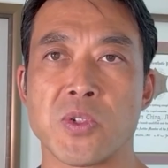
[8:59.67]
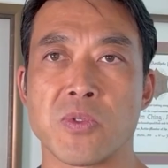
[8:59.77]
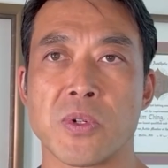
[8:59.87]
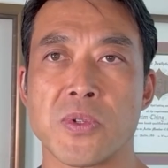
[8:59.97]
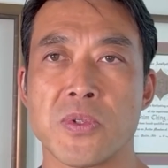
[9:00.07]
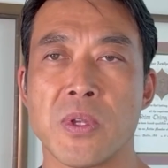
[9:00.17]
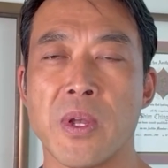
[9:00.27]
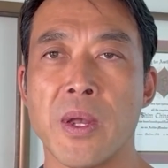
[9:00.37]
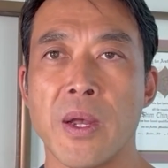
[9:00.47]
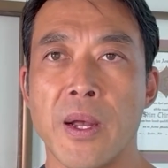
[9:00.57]
tools.
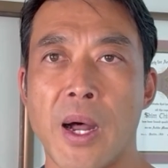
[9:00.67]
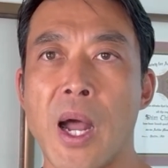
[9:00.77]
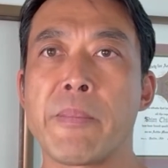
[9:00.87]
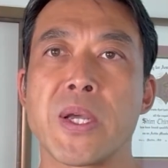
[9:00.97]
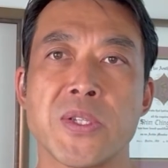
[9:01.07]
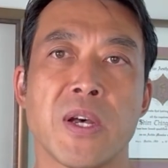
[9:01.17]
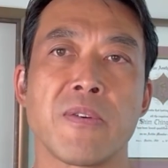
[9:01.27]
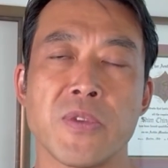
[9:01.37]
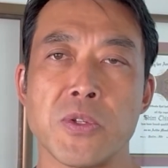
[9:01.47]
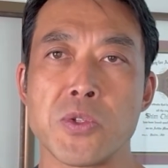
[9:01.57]
I
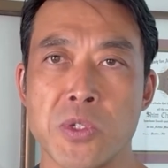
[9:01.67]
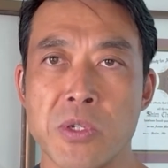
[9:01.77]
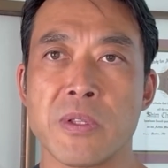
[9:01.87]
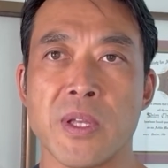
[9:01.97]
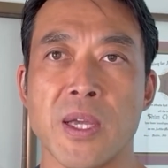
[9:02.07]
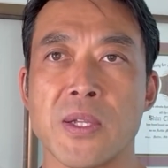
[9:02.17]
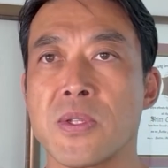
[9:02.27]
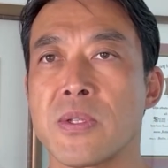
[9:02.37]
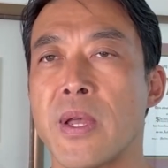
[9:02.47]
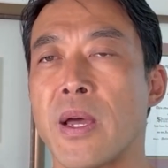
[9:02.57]
myself use 2
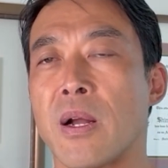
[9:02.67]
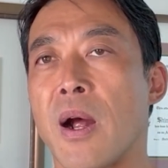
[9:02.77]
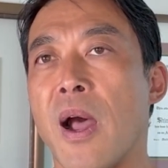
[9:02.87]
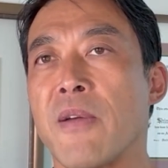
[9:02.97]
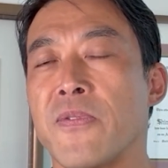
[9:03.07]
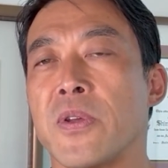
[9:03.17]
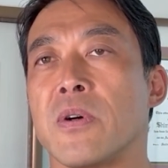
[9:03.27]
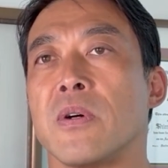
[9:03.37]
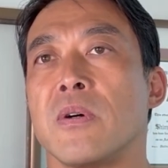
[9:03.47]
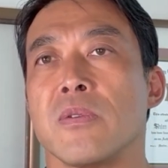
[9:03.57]
things that I
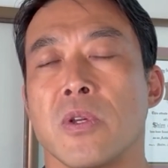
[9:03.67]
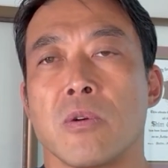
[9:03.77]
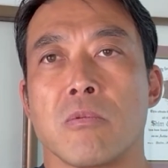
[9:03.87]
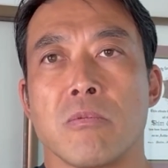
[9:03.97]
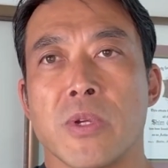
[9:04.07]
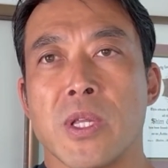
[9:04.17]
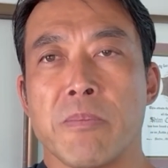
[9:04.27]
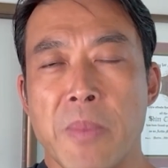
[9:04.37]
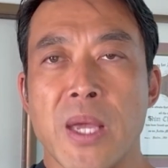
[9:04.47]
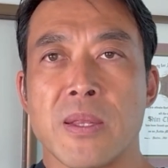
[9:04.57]
feel, really
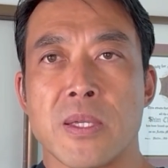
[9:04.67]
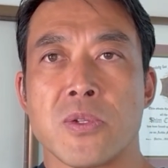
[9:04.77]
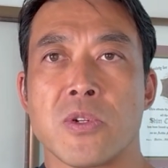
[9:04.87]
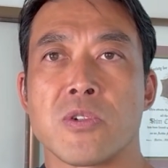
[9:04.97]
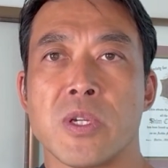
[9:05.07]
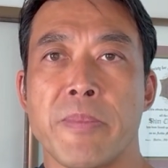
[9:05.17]
make the surgery